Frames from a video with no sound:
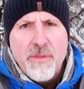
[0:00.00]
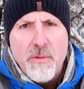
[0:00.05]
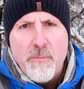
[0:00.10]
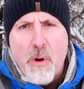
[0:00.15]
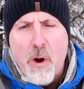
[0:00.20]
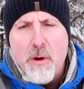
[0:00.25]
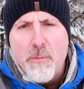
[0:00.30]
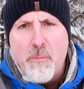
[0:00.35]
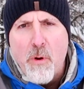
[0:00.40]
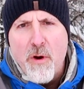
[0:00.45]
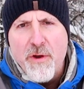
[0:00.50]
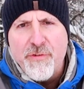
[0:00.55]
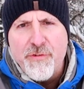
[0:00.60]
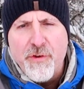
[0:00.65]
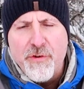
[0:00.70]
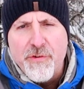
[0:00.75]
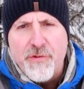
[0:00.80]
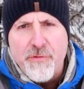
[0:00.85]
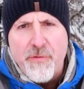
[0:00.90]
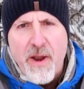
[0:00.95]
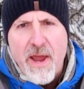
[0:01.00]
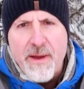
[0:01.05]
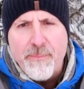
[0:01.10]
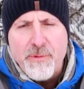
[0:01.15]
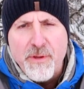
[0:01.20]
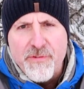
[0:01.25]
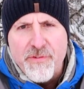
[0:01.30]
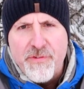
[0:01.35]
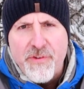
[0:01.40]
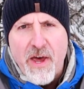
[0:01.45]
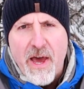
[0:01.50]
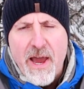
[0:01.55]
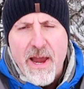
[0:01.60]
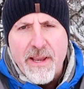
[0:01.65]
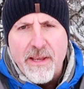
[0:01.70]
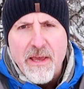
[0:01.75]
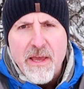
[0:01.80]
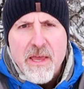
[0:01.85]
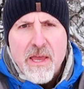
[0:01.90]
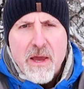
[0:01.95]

the more moisture is trapped inside,